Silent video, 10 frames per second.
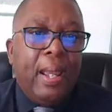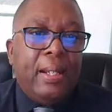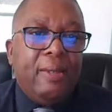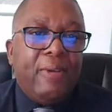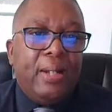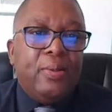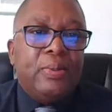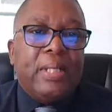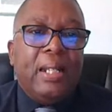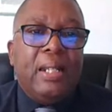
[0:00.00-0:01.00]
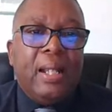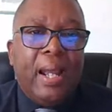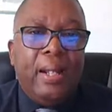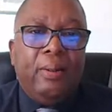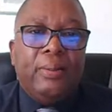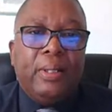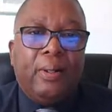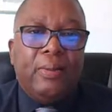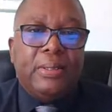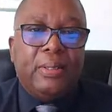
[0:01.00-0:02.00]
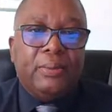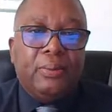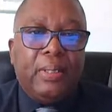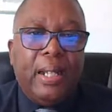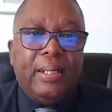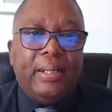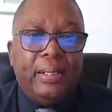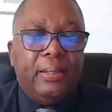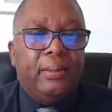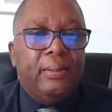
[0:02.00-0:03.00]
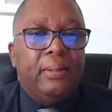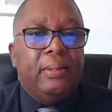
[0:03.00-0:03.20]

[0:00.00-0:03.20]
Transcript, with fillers: Any values that lie on the horizontal line here